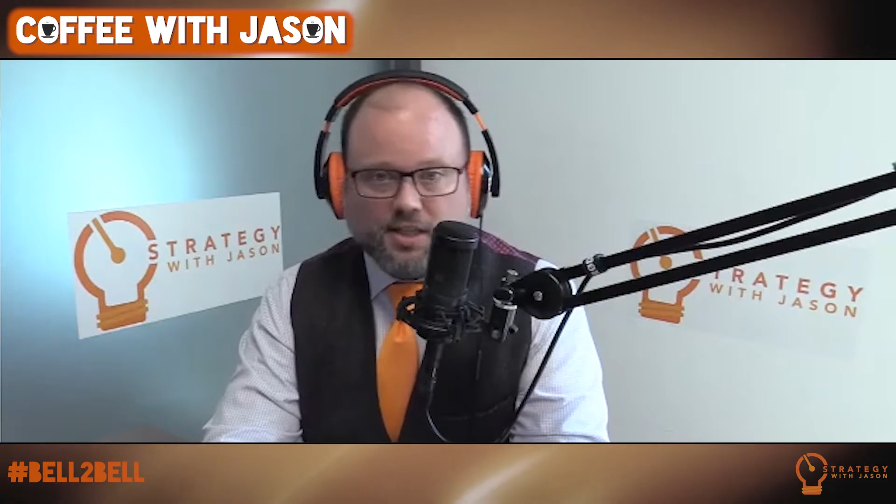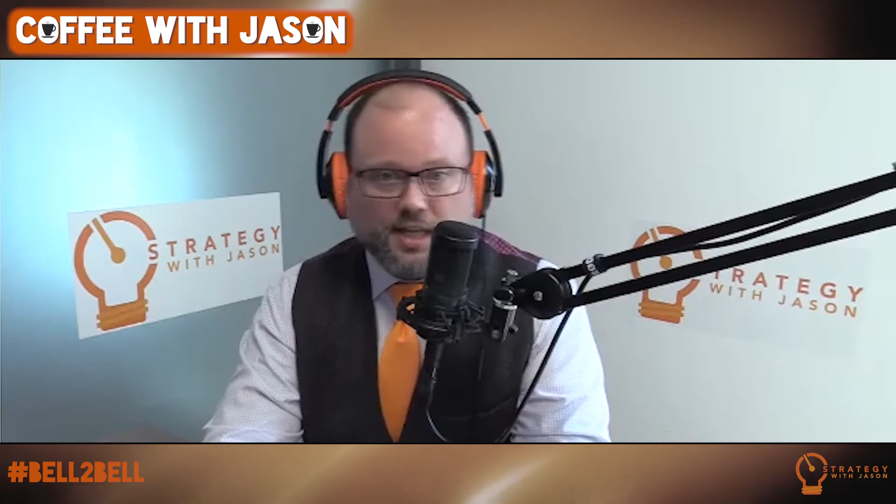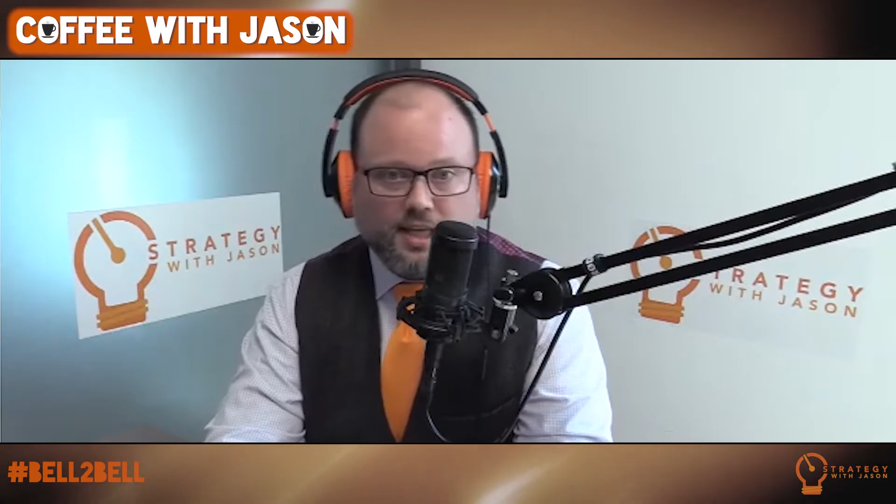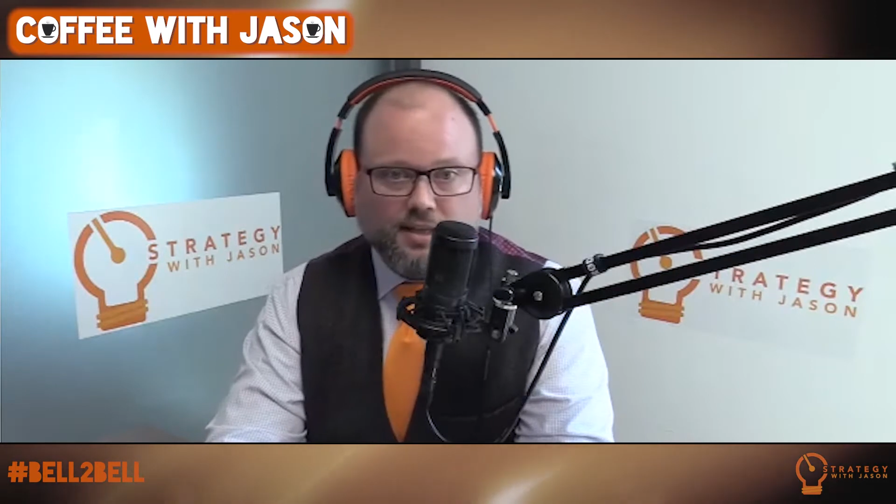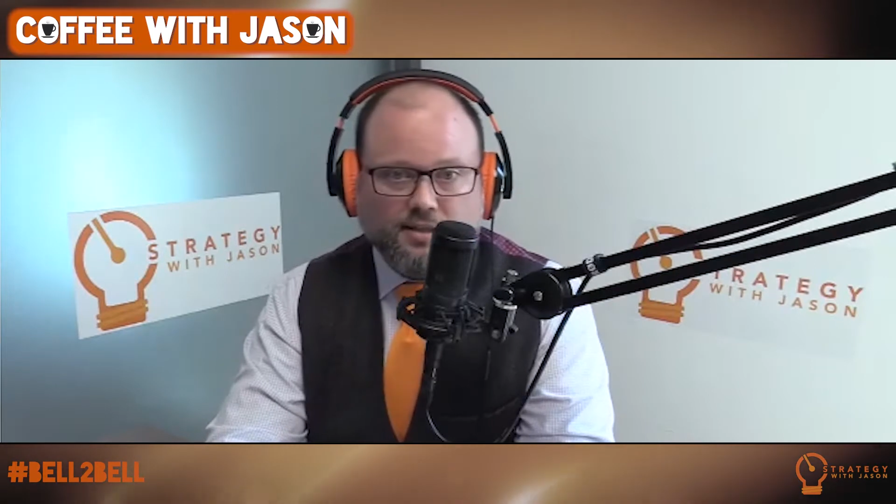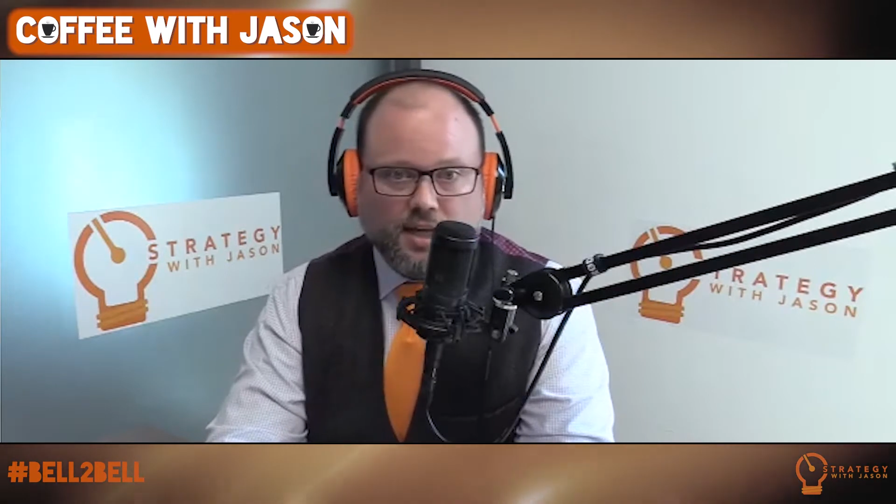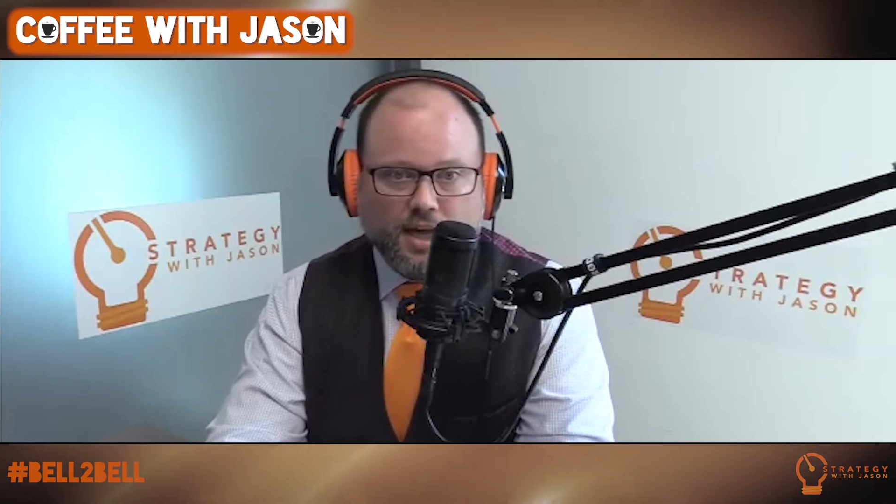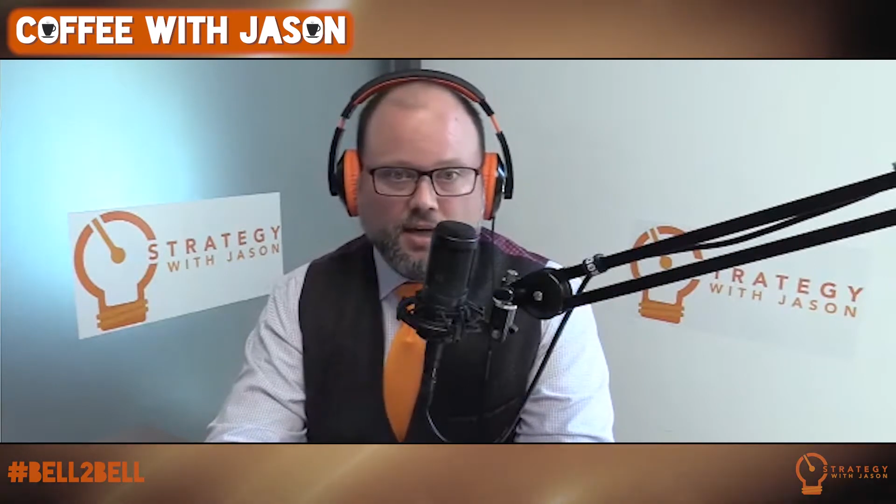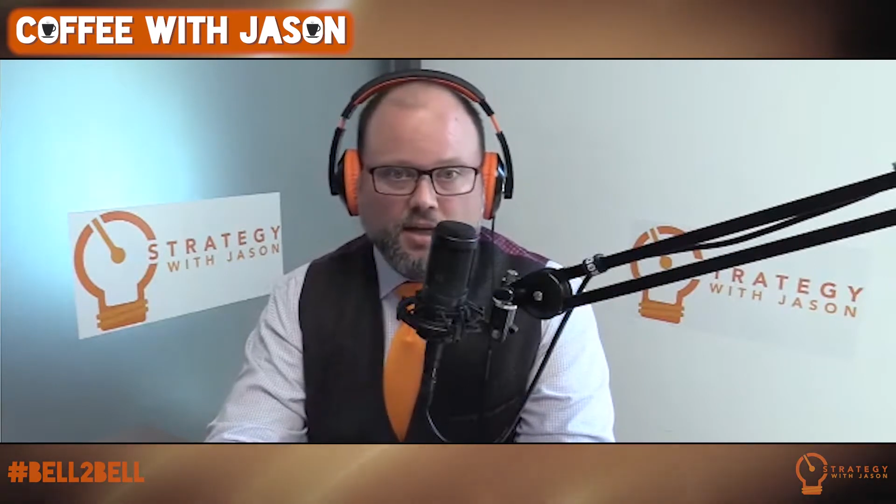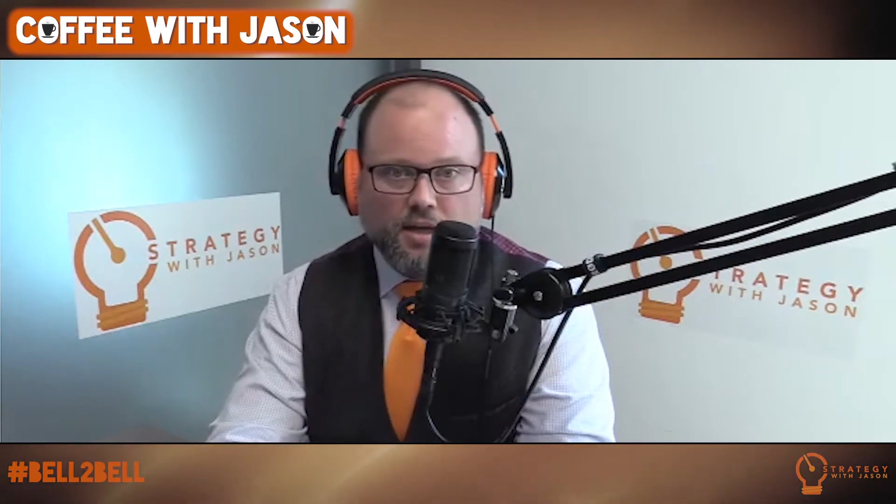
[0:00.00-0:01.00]
i get
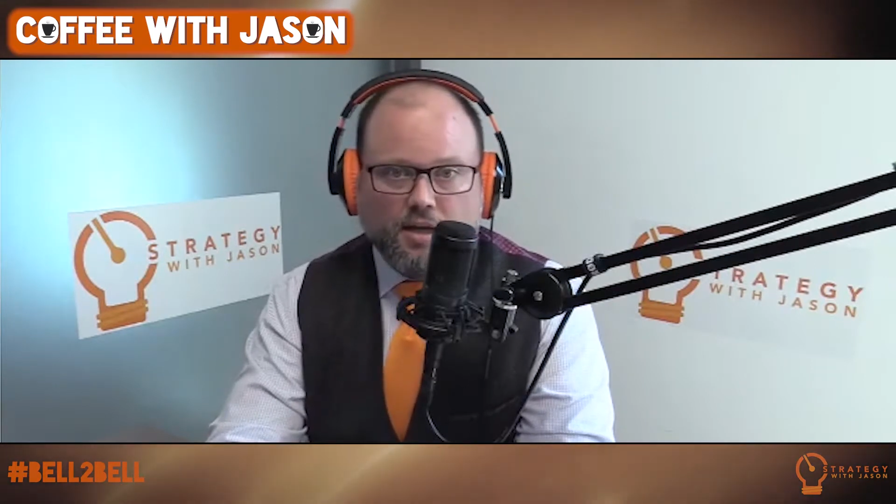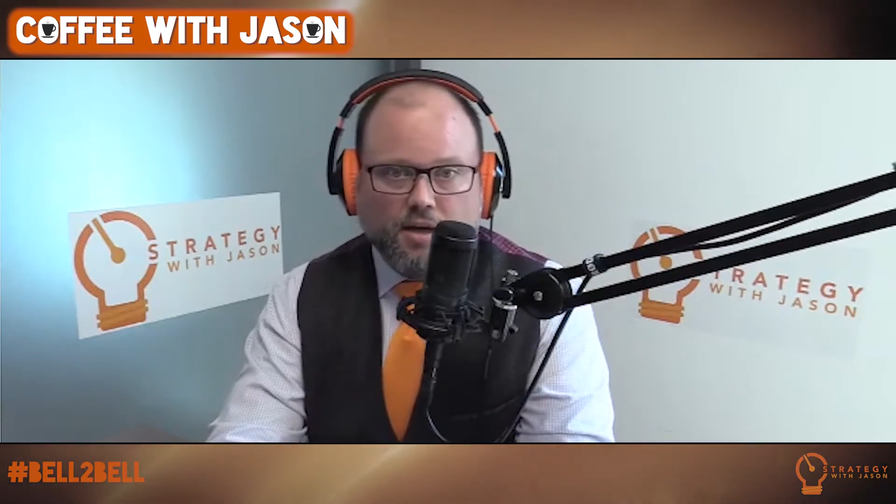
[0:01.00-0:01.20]
saying you